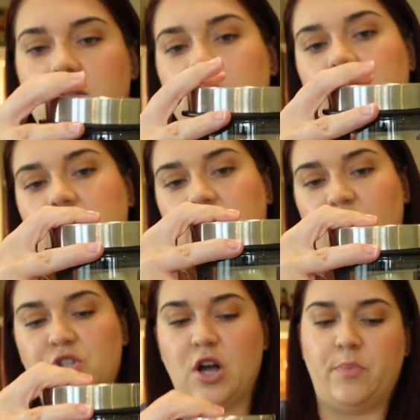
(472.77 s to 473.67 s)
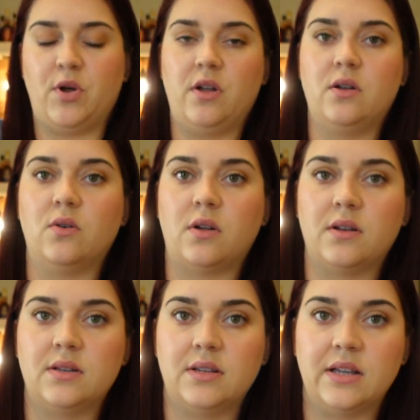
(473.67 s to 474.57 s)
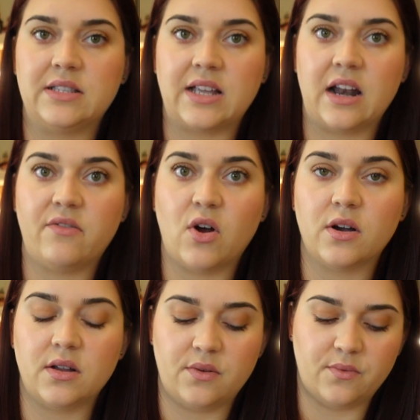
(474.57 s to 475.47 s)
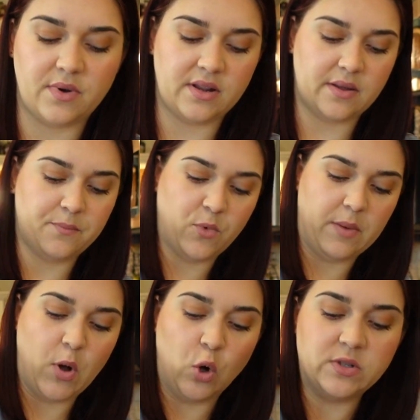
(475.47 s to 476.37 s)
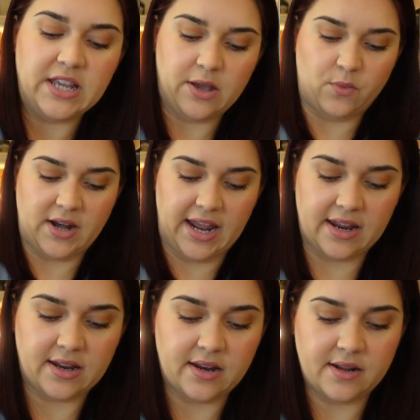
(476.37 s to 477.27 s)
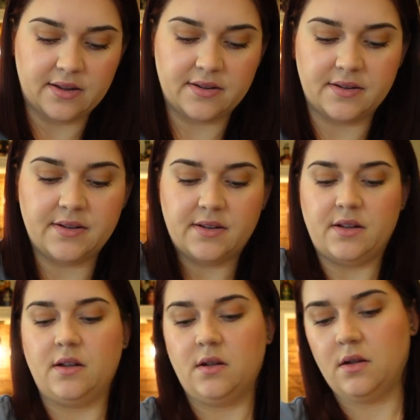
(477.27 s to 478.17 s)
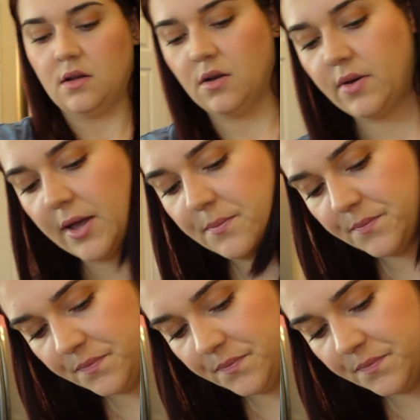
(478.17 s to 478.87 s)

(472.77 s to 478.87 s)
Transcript: Stick your top on. Hold on. It's kind of hard when I'm holding it one-handed. Okay.